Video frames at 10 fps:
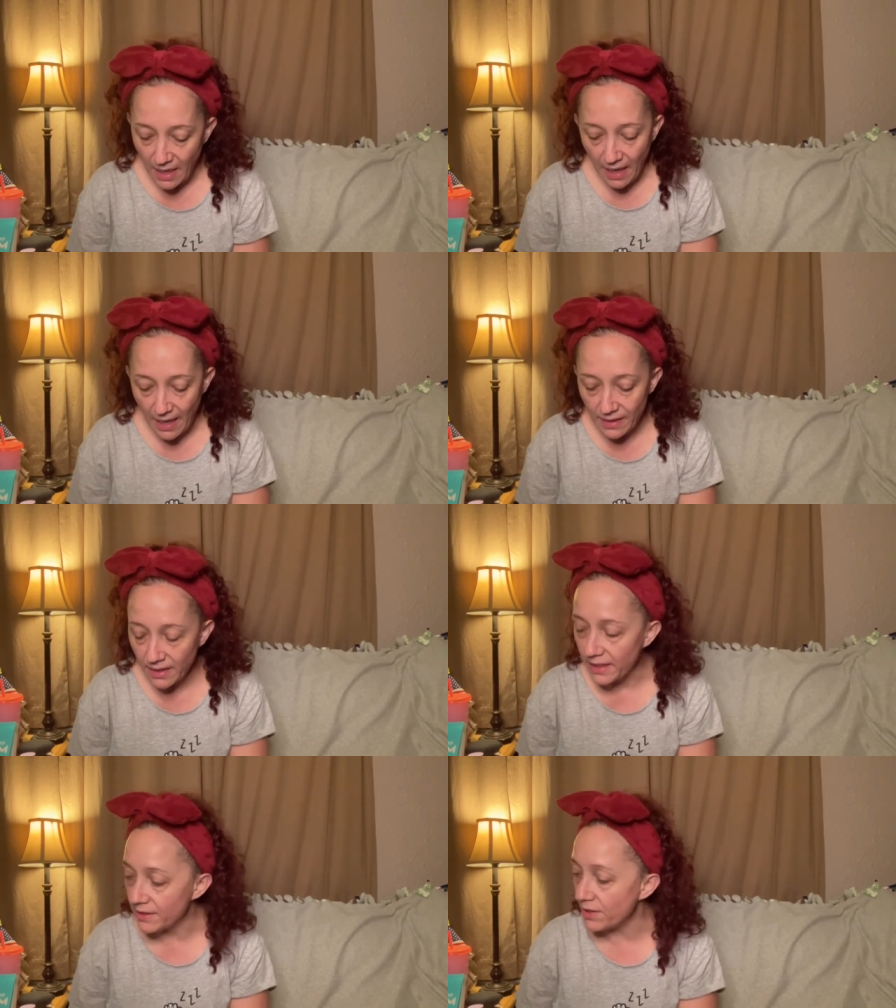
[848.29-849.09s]
I
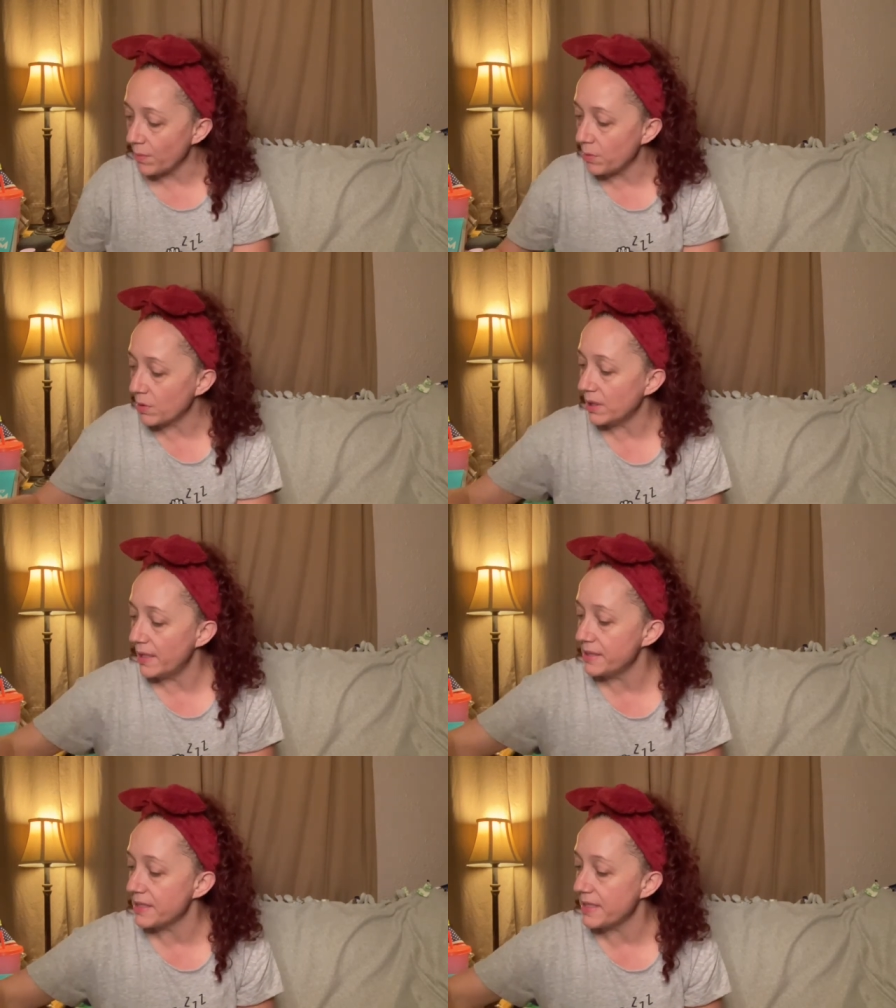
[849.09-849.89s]
like double
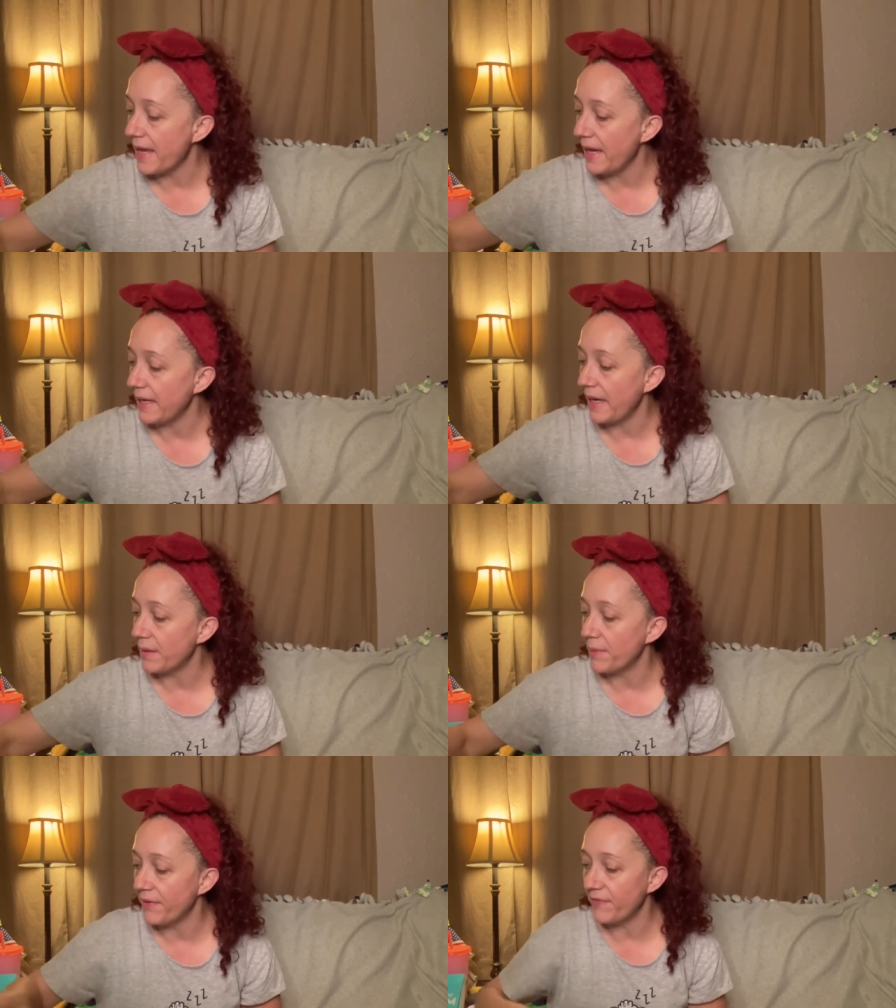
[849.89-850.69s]
cleansed the heck out of
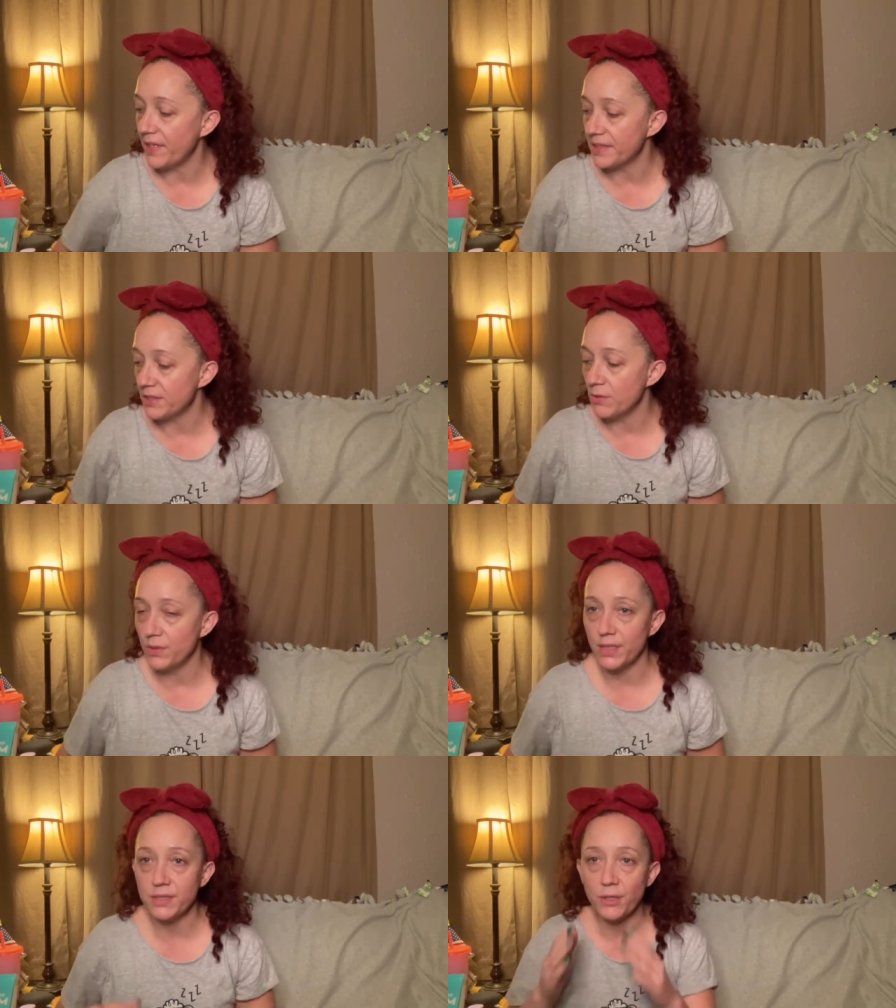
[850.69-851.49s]
my face too.
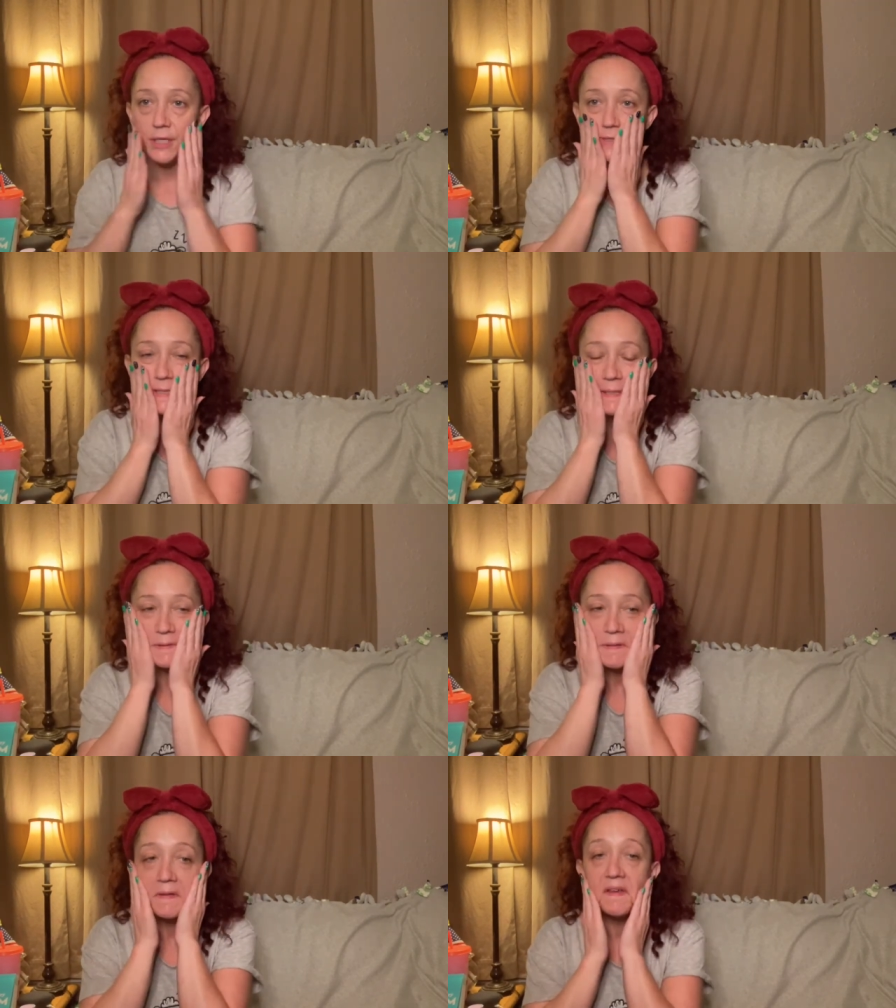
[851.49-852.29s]
That's crazy.
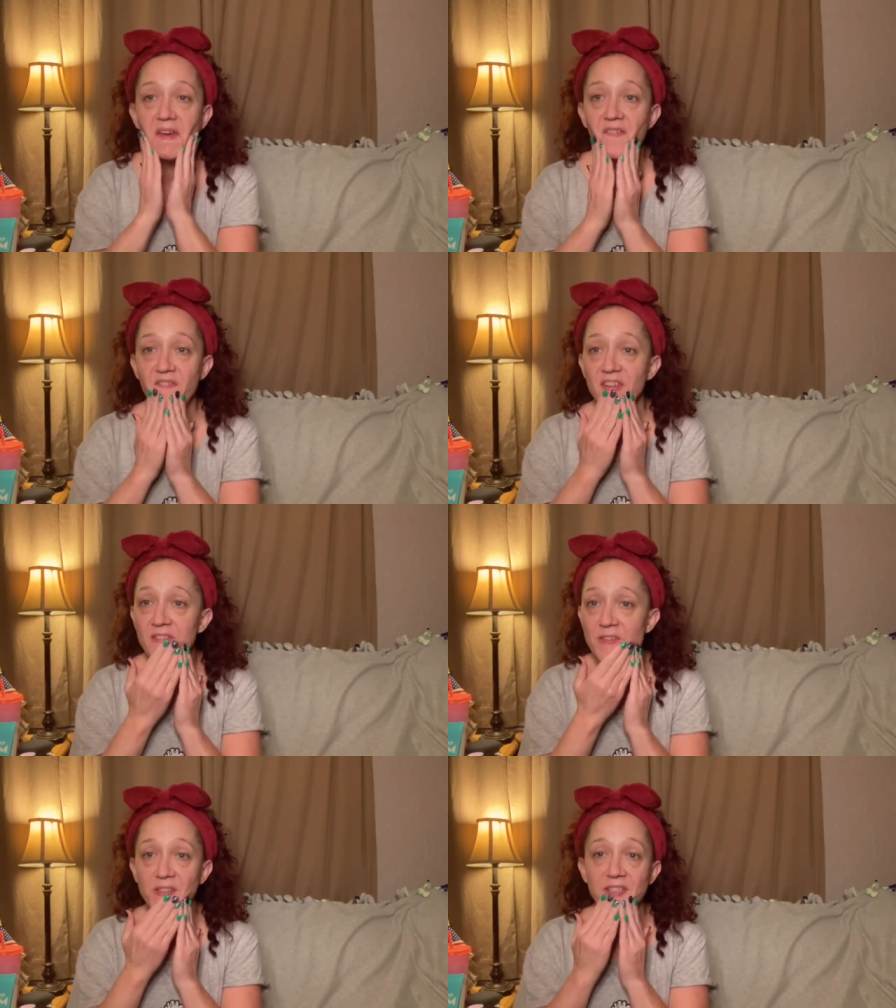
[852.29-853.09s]
It
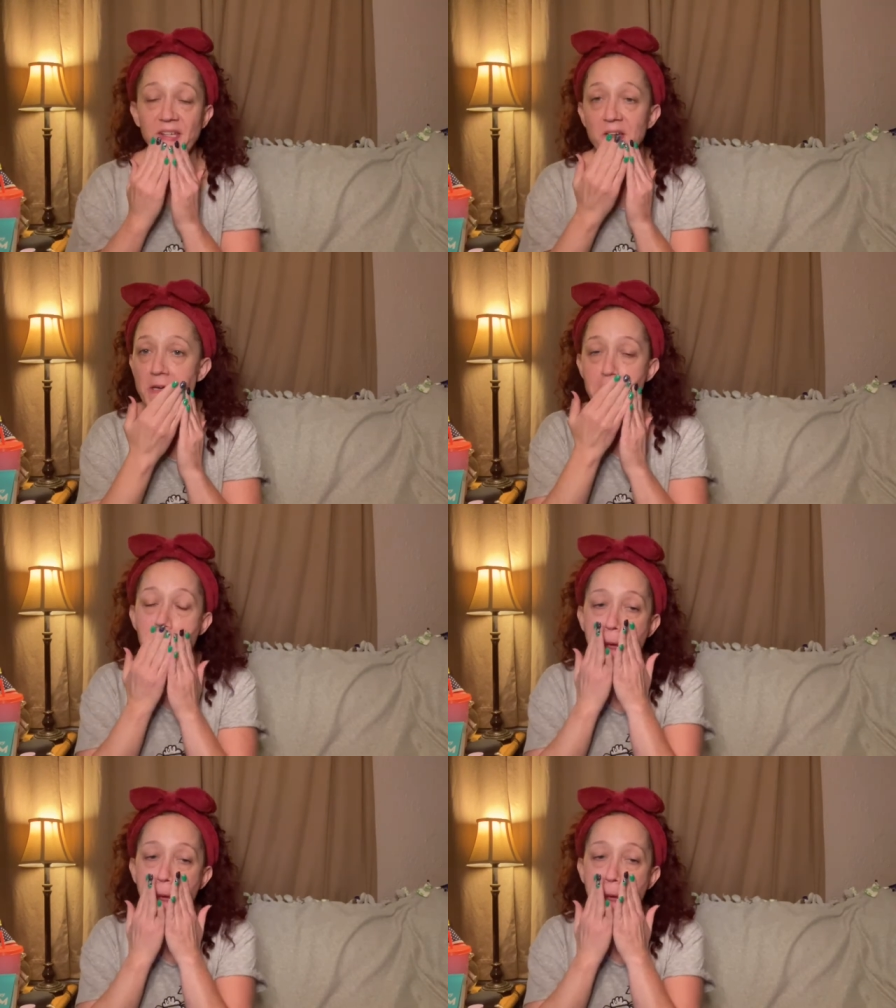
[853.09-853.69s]
feels really good.